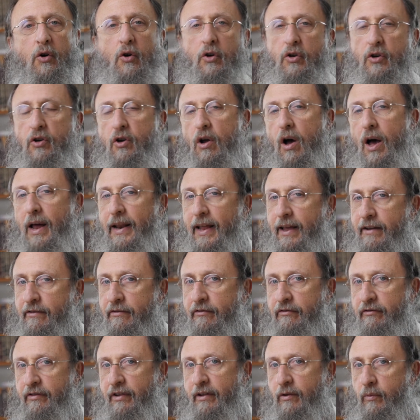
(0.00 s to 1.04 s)
could not have
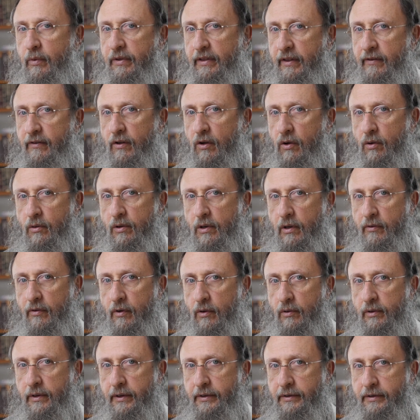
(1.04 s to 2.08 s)
fit within the Holy of
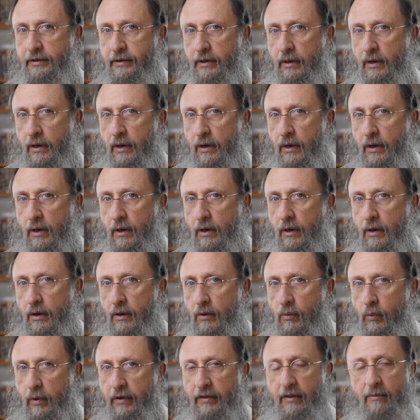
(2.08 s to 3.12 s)
Holies.
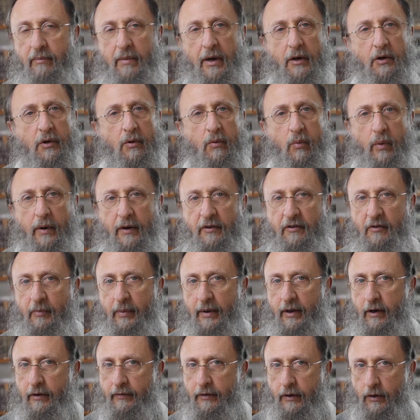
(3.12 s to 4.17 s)
With the measured
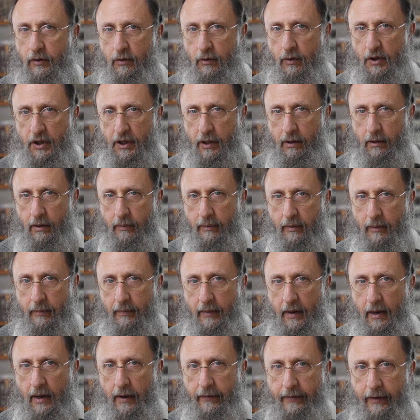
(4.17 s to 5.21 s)
wingspan of the two cherubim,
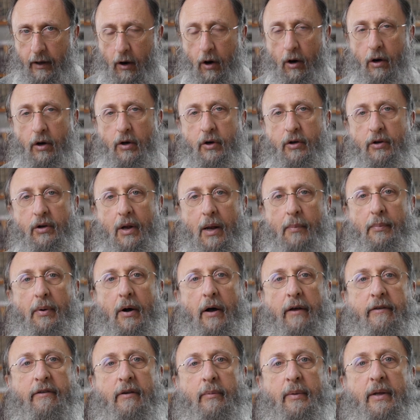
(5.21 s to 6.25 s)
the ark could not
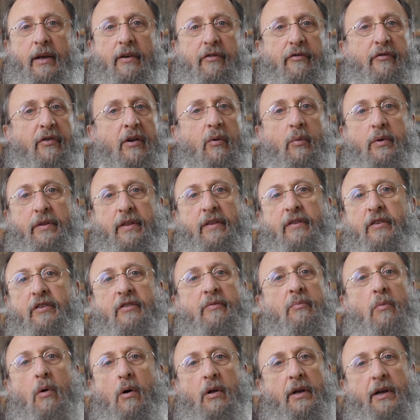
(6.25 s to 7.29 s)
possibly have fit within the
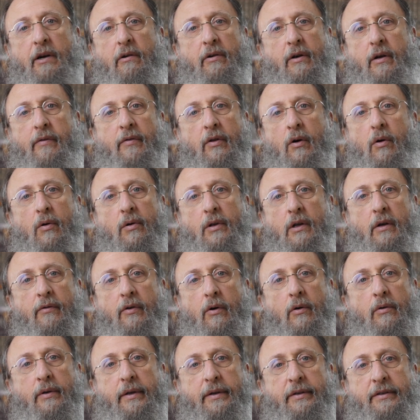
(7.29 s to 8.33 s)
small area of the Holy of
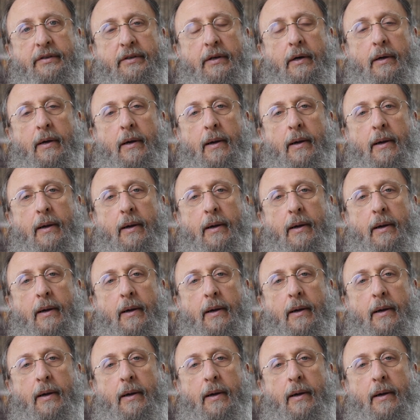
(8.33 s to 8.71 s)
Holies.